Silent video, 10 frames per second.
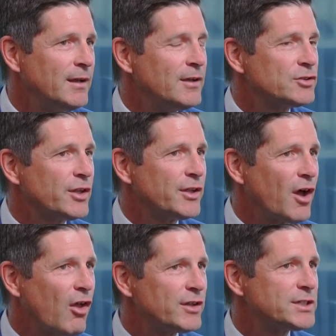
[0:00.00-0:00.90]
So the
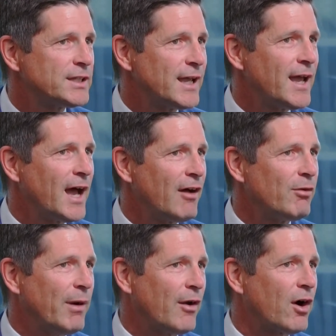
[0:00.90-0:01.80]
knowledge that they have
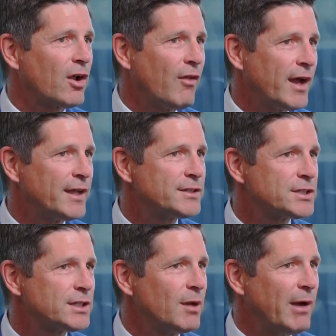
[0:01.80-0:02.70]
about our
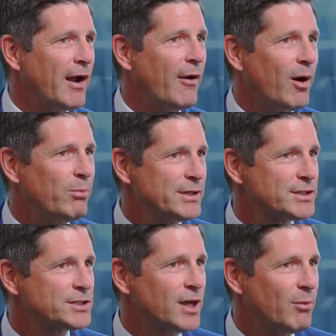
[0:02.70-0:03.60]
clients, about how our
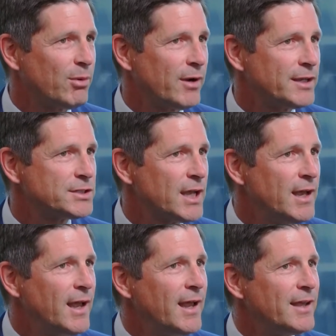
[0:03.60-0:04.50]
business operates,
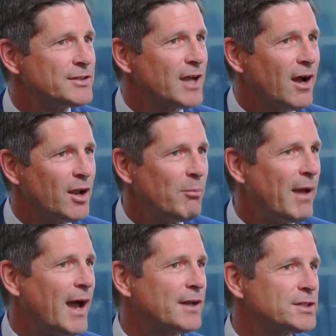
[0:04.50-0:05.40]
is
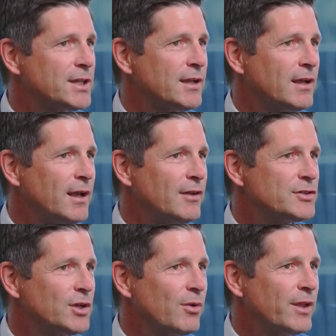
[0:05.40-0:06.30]
unmatched. And
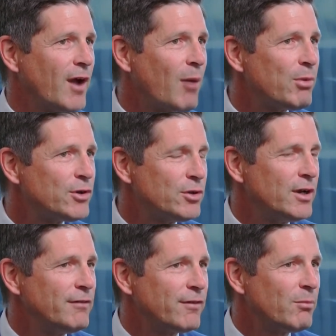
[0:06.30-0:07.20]
so the
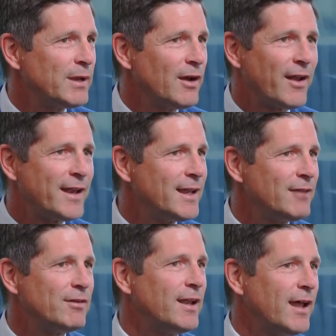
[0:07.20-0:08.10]
opportunity for me on any
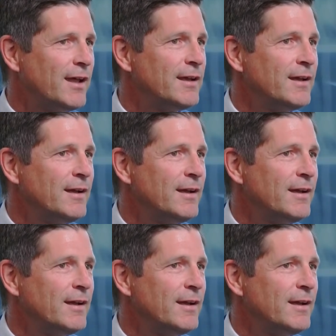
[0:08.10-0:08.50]
given day